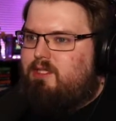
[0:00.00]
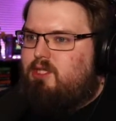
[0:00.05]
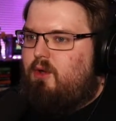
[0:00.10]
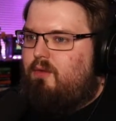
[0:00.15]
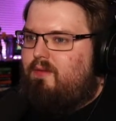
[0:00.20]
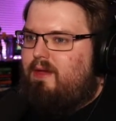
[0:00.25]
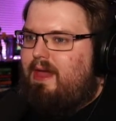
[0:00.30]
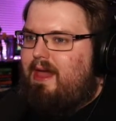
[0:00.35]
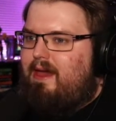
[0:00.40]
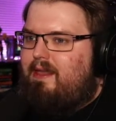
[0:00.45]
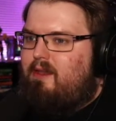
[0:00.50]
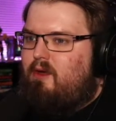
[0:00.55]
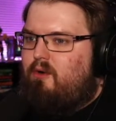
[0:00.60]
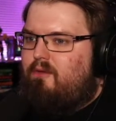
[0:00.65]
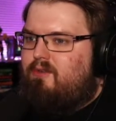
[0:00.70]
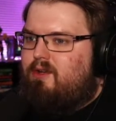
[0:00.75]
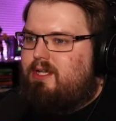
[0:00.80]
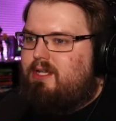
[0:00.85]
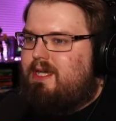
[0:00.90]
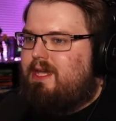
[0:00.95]
So if we head
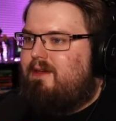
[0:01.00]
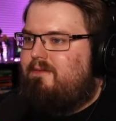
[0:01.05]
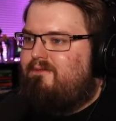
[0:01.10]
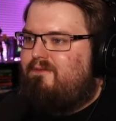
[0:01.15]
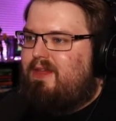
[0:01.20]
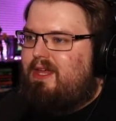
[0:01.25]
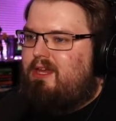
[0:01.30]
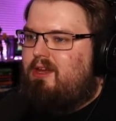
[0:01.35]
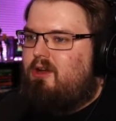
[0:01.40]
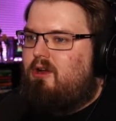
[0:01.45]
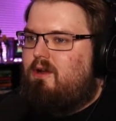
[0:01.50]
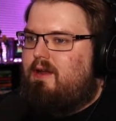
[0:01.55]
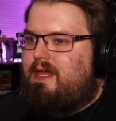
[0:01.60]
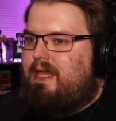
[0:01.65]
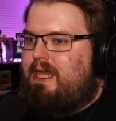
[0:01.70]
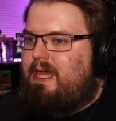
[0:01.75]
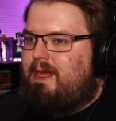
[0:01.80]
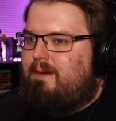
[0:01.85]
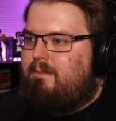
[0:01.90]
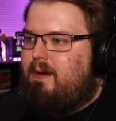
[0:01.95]
over to configure
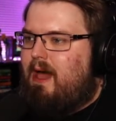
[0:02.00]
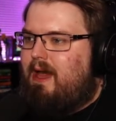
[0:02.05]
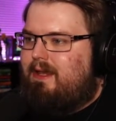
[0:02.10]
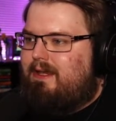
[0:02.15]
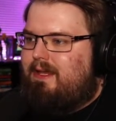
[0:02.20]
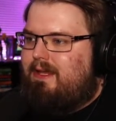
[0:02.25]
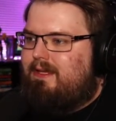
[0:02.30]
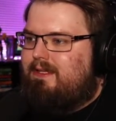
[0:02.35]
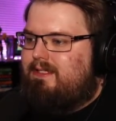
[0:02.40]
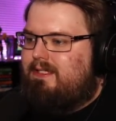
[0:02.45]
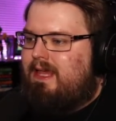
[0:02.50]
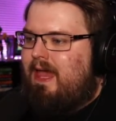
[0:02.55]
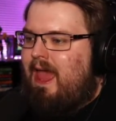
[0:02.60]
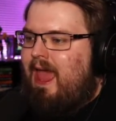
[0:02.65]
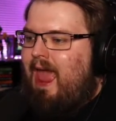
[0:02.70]
key bindings